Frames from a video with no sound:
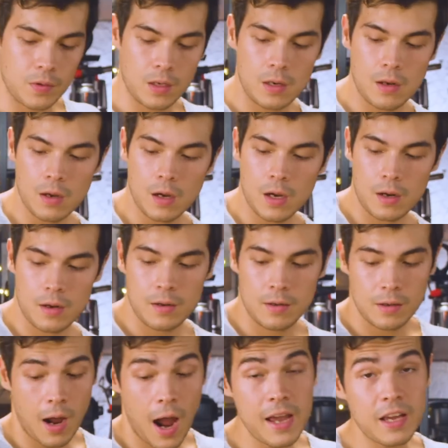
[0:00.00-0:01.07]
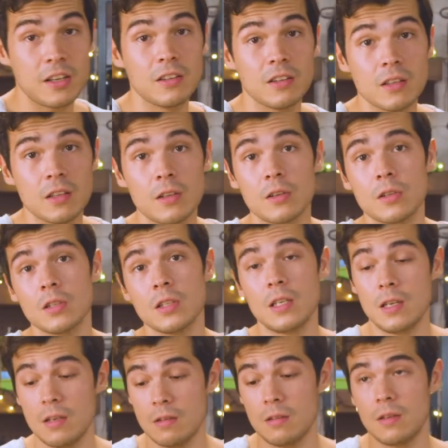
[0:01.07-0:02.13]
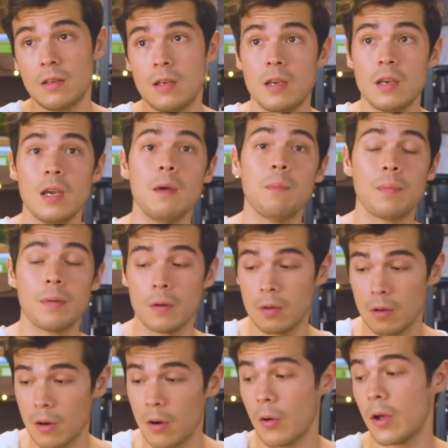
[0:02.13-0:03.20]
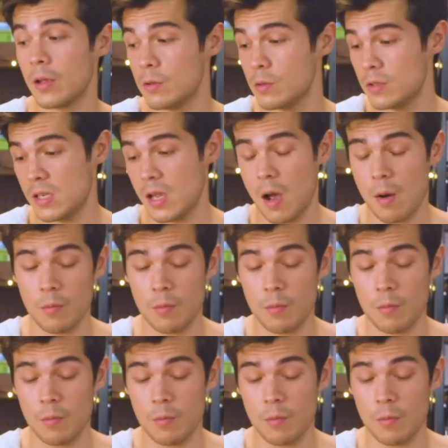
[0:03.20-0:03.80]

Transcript: and done. I could literally keep going. You see how